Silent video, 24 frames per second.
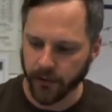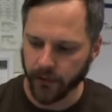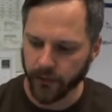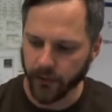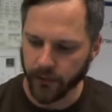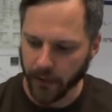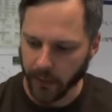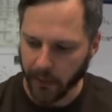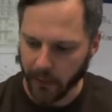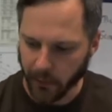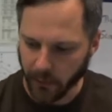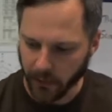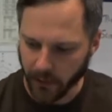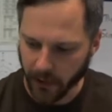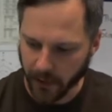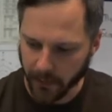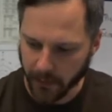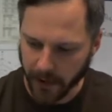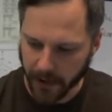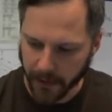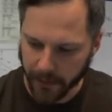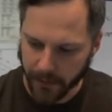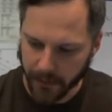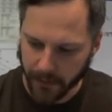So it would come
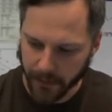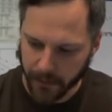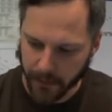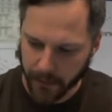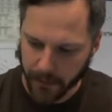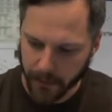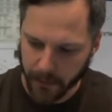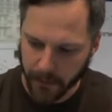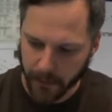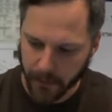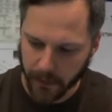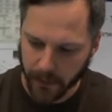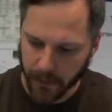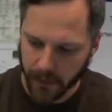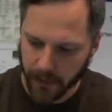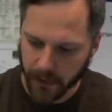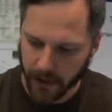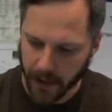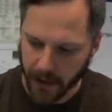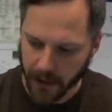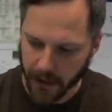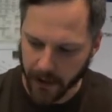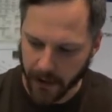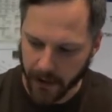up
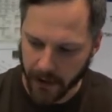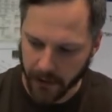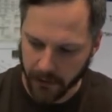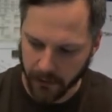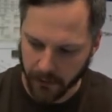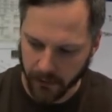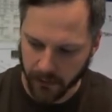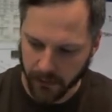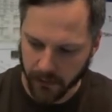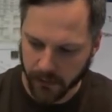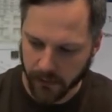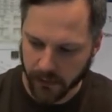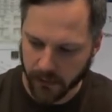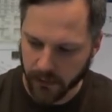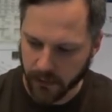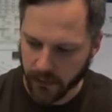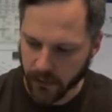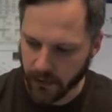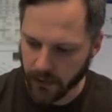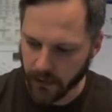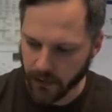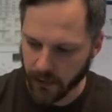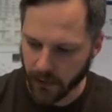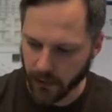at an angle,
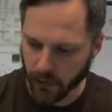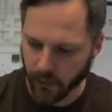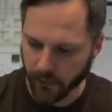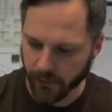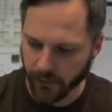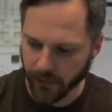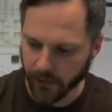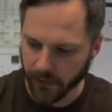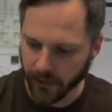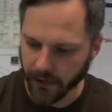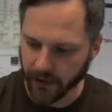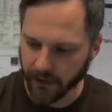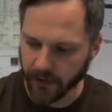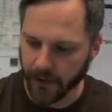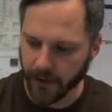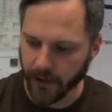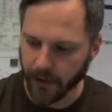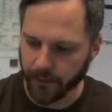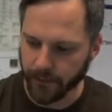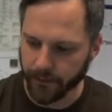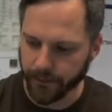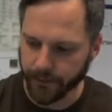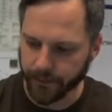and then over like that.